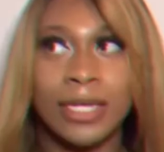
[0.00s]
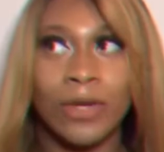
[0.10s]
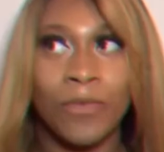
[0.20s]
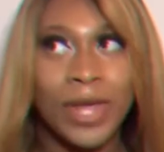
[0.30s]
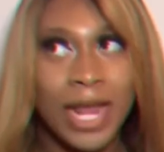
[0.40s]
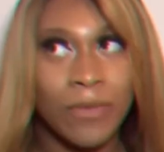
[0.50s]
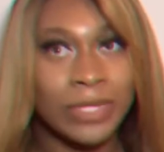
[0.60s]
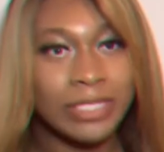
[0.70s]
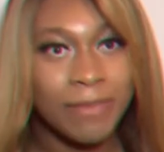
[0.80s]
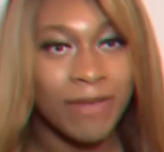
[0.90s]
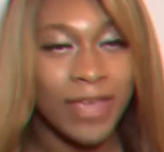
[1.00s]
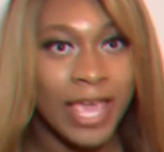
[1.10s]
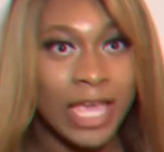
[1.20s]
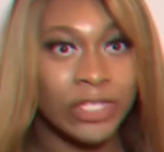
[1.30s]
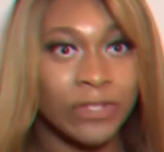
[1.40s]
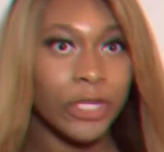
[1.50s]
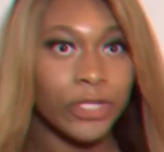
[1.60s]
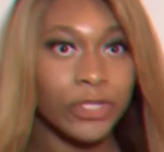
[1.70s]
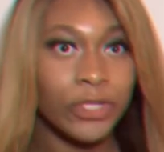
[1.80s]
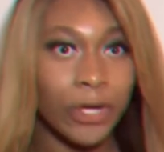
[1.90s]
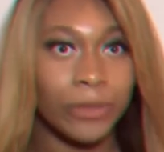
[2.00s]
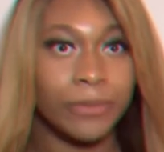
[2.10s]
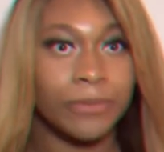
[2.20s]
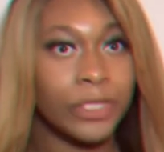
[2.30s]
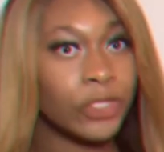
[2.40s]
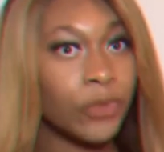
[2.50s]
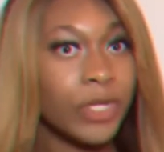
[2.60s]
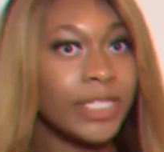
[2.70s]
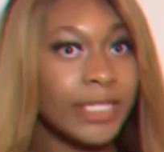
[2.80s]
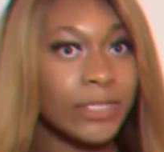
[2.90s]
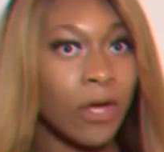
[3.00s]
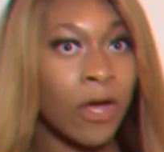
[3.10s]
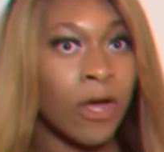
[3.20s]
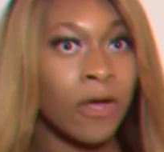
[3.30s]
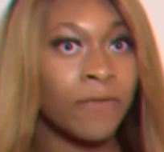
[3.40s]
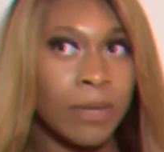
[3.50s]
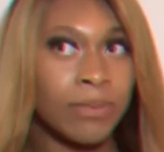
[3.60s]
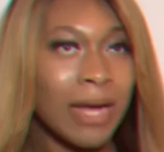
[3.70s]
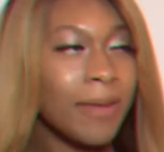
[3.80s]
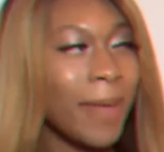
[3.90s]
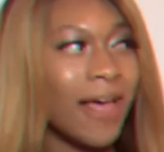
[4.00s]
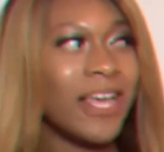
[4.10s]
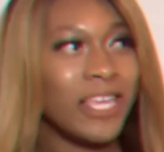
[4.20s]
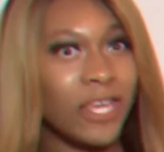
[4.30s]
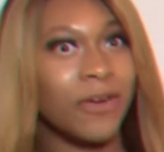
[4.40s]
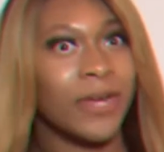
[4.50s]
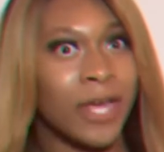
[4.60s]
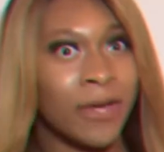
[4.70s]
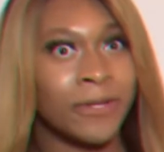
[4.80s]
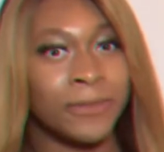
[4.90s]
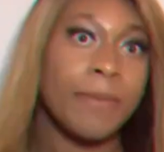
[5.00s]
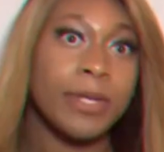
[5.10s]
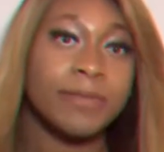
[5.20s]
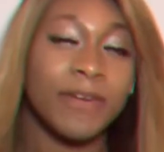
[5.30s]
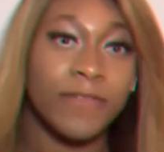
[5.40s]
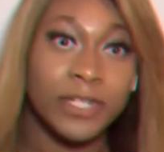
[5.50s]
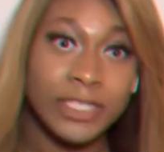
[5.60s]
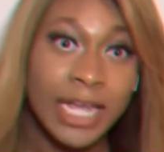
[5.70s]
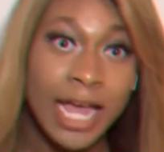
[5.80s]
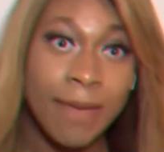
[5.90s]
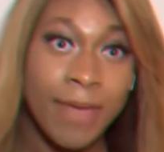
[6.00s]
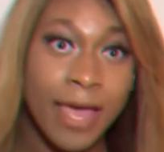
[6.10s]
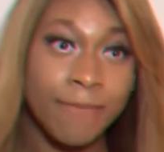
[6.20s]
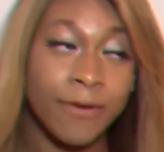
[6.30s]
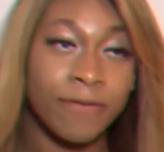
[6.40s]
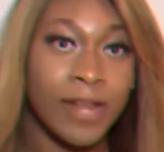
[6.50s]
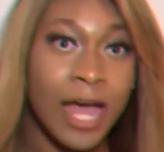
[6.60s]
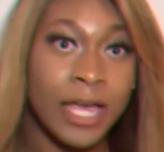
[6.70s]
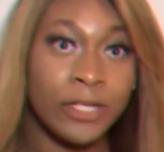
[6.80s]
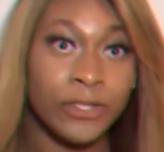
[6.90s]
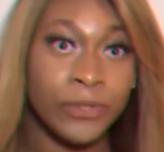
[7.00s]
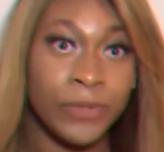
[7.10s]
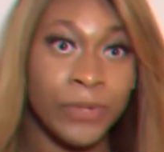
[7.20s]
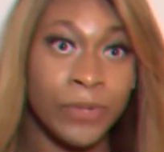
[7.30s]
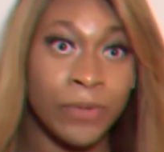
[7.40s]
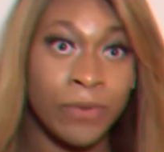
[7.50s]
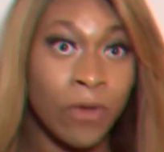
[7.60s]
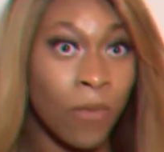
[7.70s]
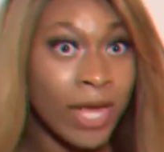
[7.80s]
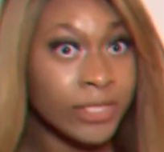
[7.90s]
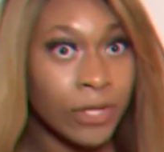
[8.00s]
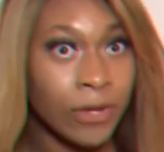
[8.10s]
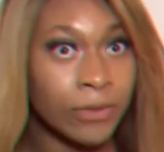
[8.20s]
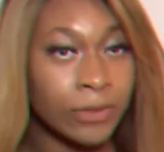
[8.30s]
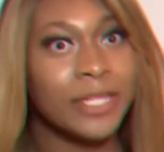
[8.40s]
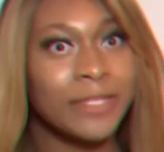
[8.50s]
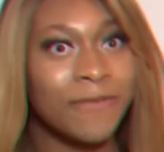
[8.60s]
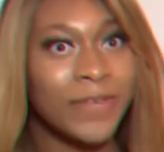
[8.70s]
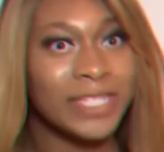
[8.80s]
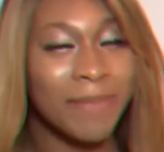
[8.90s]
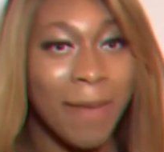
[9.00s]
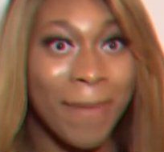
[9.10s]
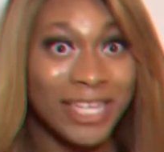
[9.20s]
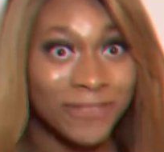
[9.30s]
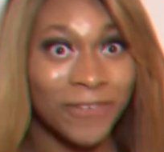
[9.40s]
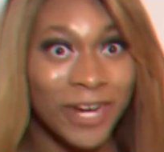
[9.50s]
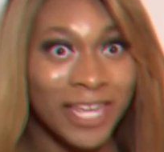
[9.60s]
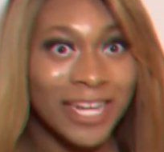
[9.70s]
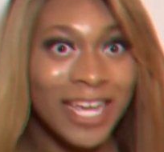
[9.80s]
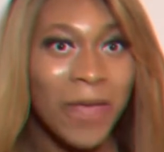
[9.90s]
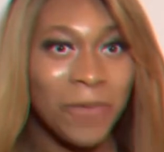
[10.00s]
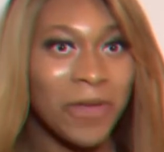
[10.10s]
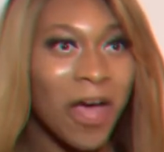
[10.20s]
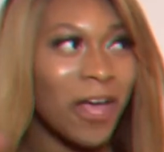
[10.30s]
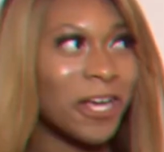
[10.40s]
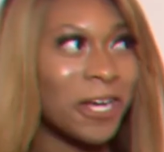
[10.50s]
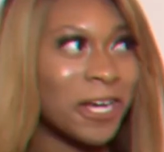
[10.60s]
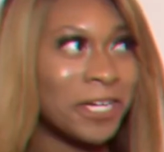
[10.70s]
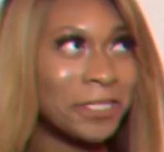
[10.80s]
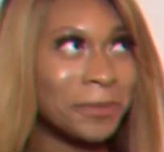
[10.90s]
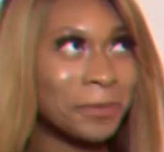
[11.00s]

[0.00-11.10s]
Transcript: when I went to my vacation. So the story takes off probably about a year ago. It was my first time ever flying to the West Coast to visit my best friend. We'll call her,